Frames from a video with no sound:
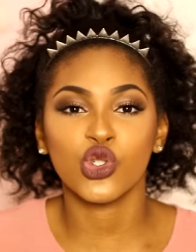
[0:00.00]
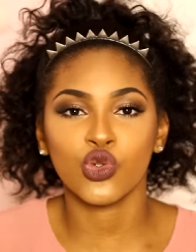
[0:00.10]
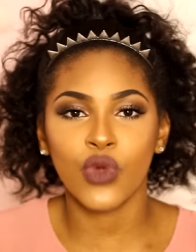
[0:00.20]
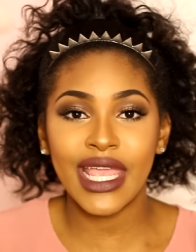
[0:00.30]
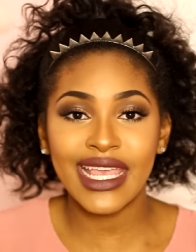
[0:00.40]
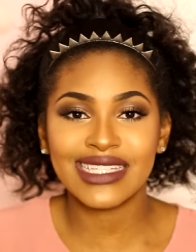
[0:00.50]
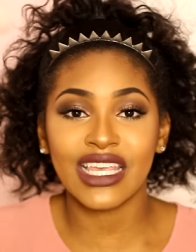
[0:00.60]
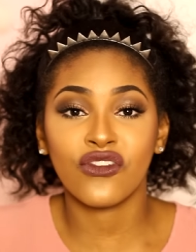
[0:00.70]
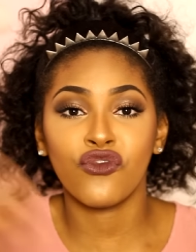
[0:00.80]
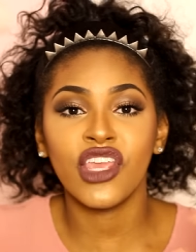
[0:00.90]
straight, it's
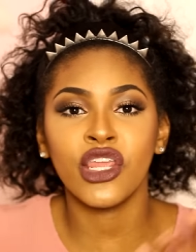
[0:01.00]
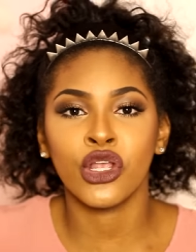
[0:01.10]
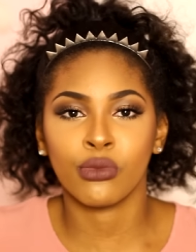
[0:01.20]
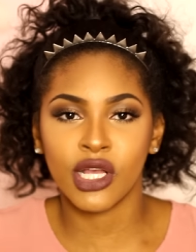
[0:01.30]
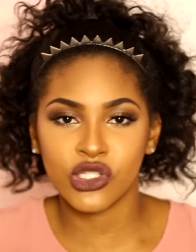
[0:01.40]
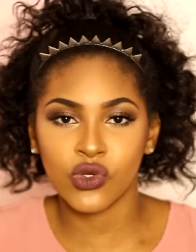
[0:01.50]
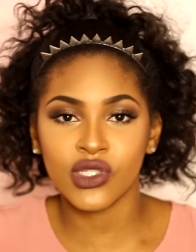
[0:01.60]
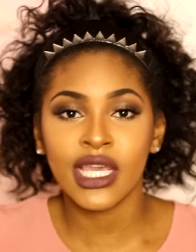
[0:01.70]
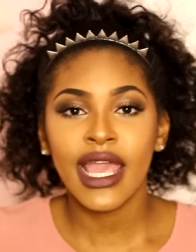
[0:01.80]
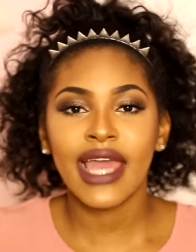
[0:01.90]
like feeding your
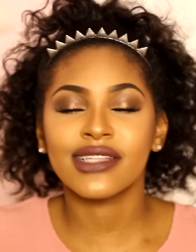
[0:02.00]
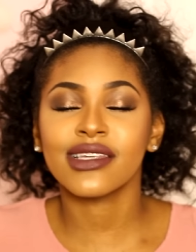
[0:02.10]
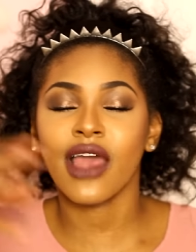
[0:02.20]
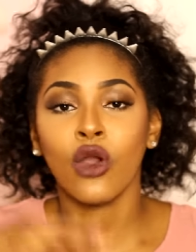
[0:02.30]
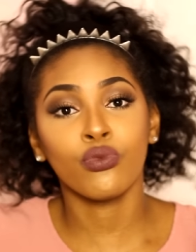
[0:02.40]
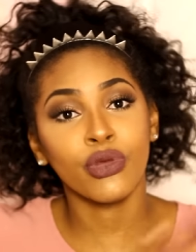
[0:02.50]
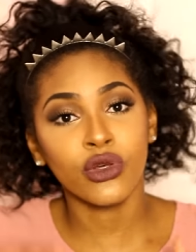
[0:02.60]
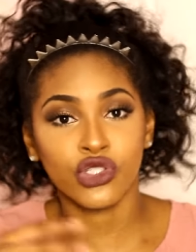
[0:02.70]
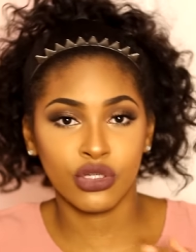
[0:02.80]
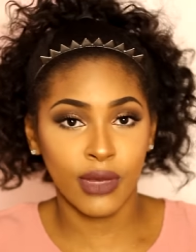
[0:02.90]
muscles and it's gonna help
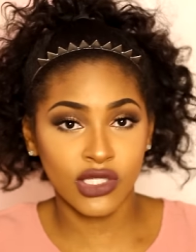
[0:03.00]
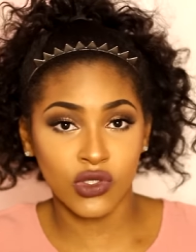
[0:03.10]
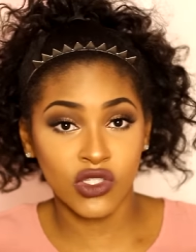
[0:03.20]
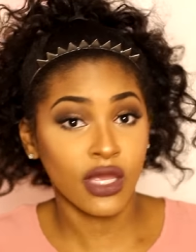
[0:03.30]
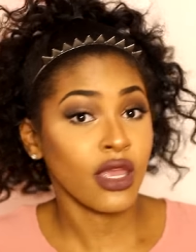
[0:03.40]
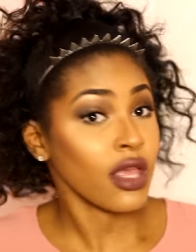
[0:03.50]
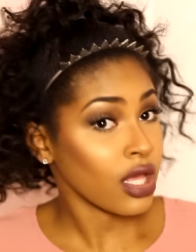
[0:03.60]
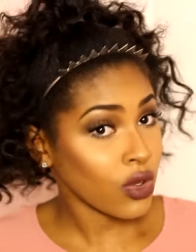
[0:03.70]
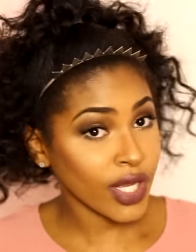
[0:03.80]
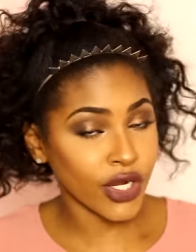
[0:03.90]
build your muscles
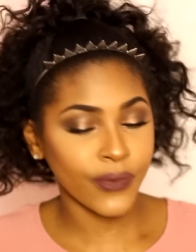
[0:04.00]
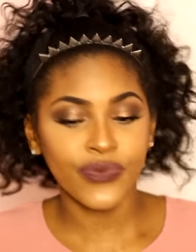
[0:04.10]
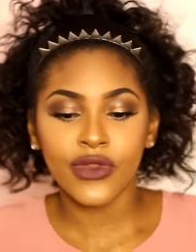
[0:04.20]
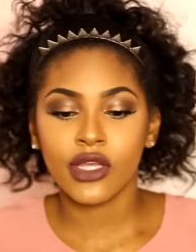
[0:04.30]
quicker.